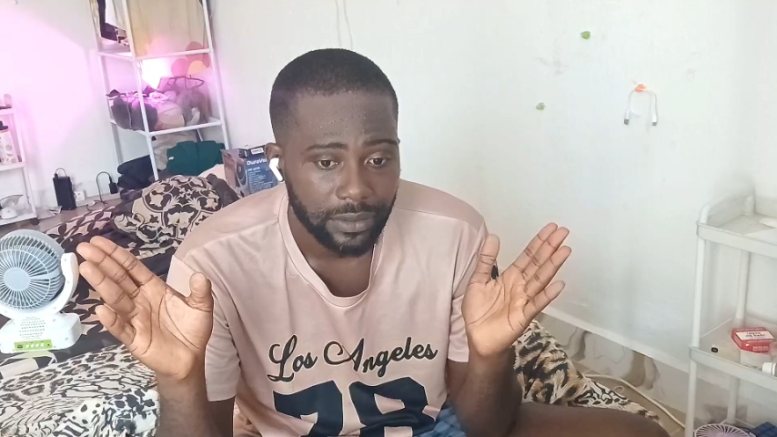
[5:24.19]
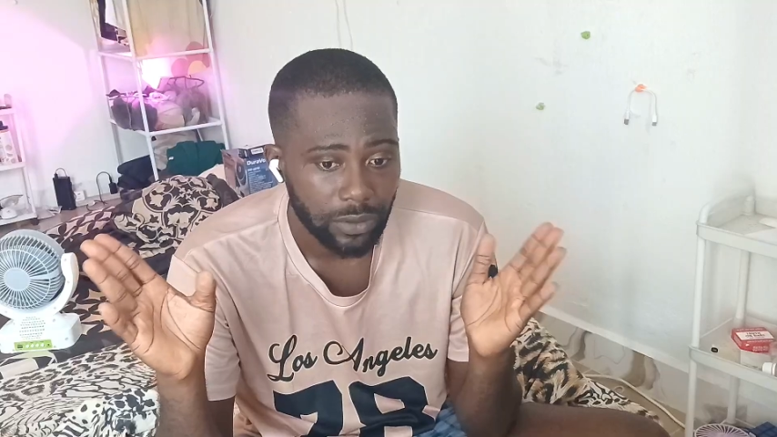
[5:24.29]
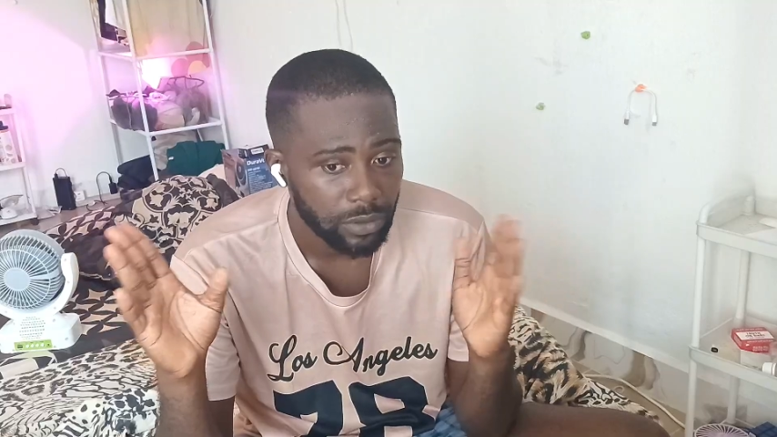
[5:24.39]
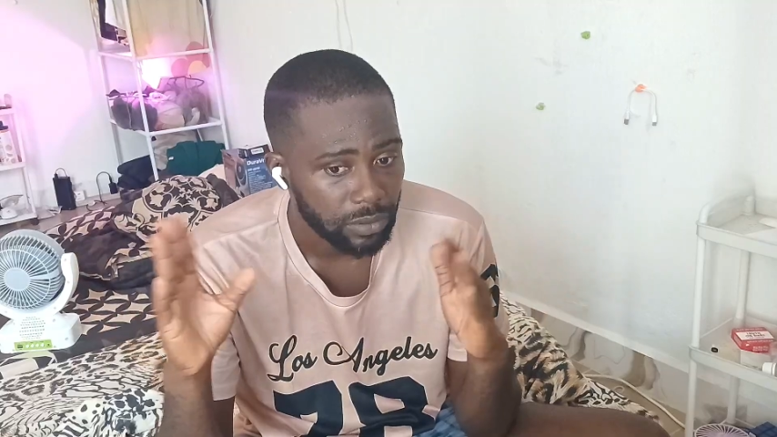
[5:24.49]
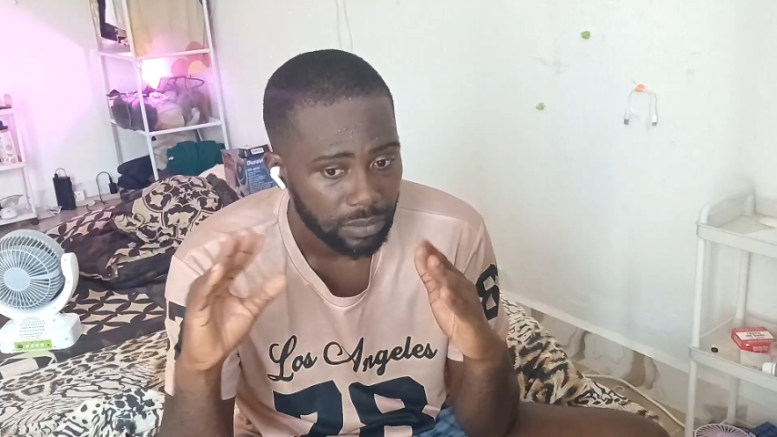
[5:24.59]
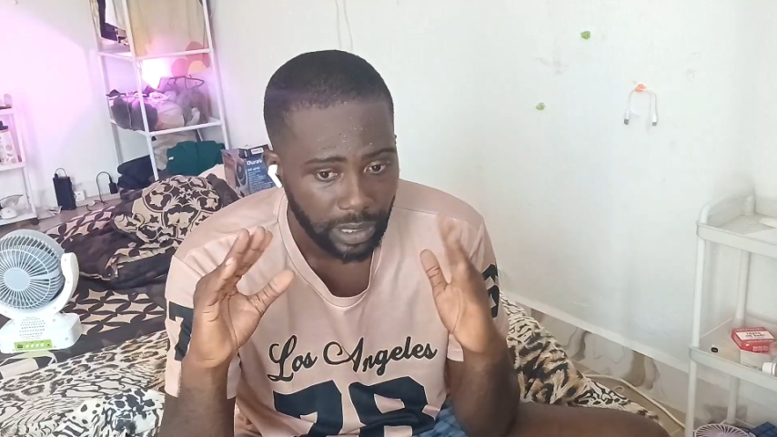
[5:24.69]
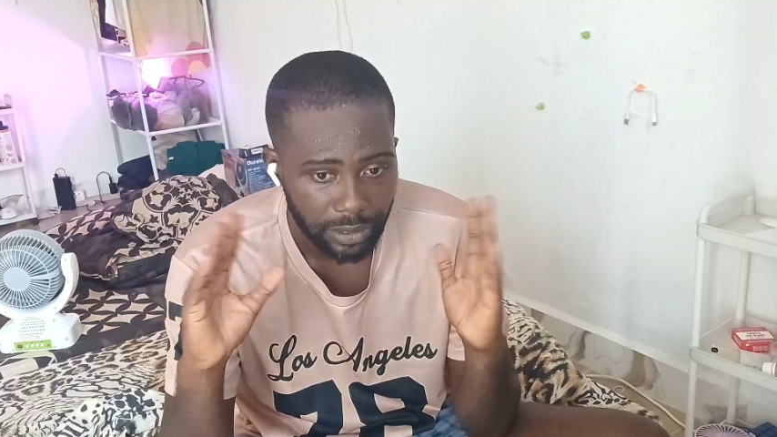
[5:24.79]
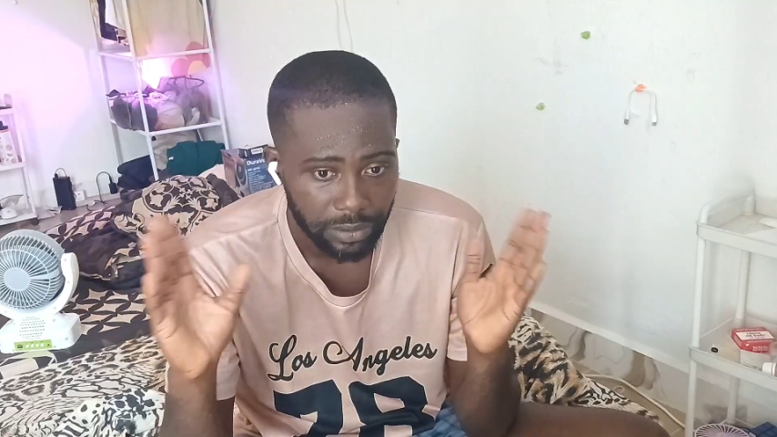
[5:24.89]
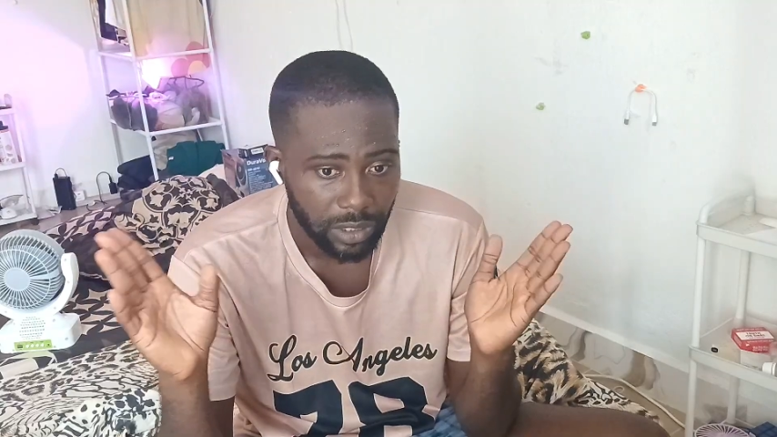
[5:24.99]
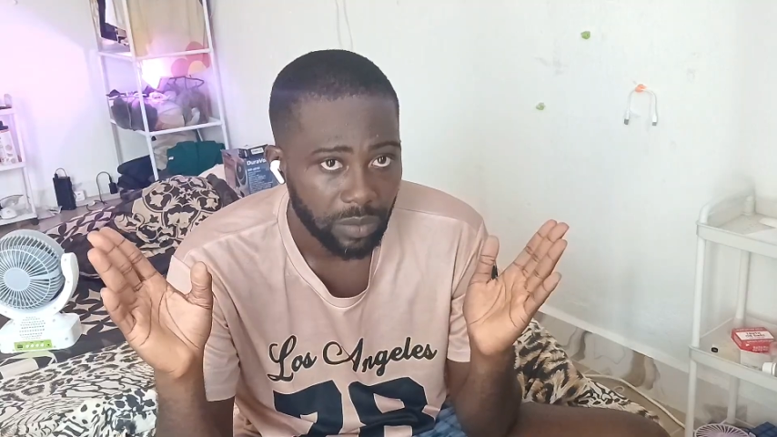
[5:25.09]
So I
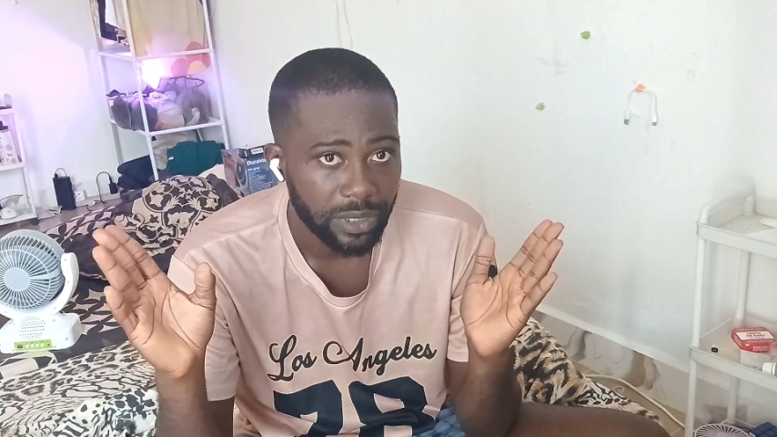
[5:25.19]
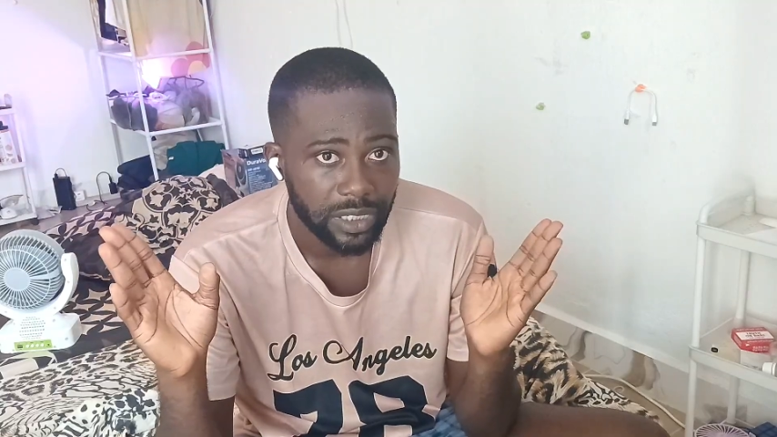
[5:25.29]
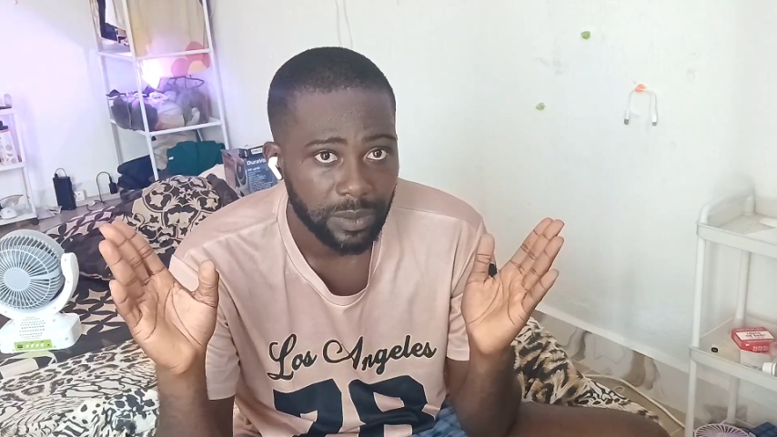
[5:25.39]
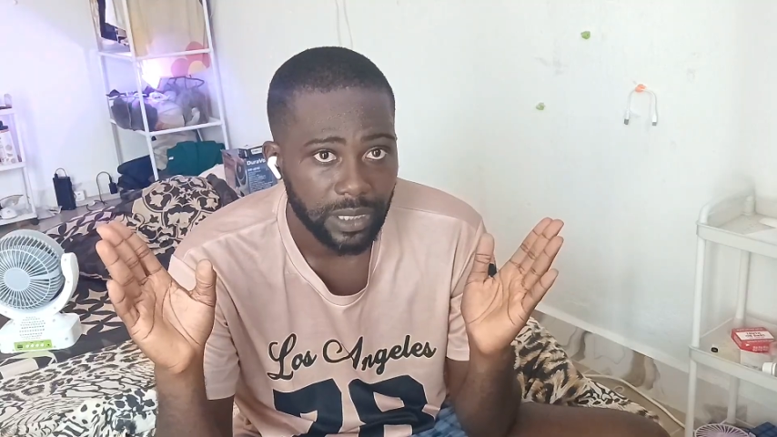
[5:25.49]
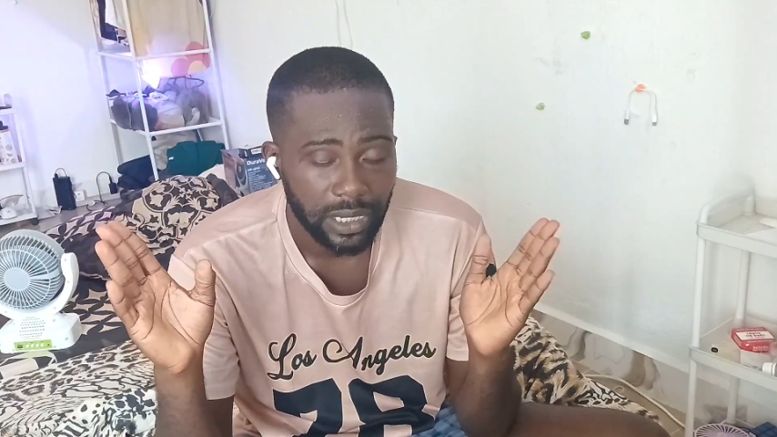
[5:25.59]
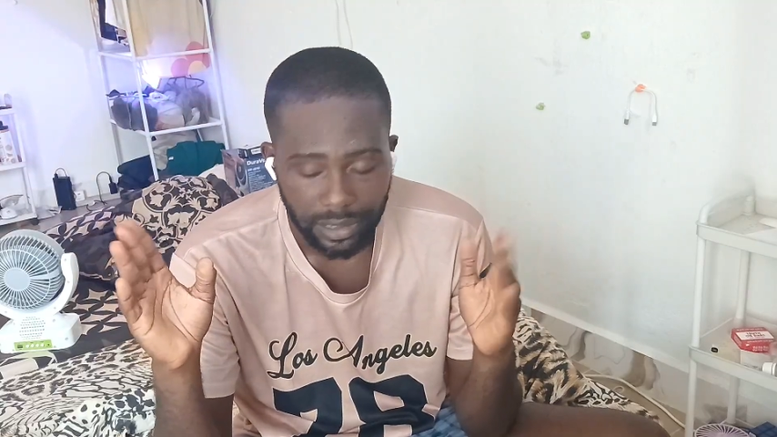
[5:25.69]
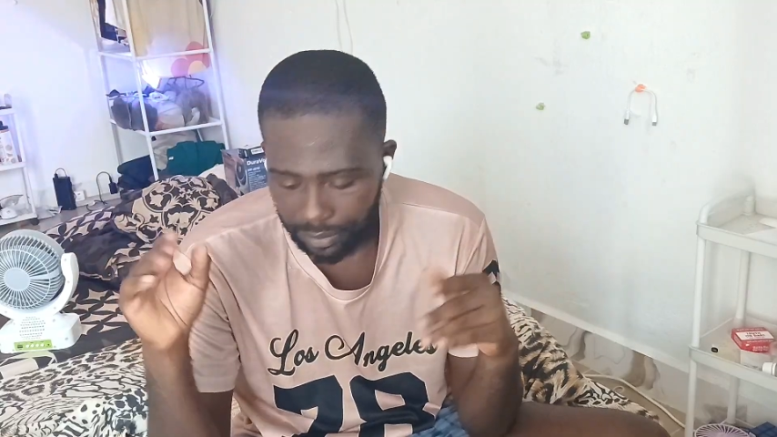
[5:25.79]
don't recommend the speaker,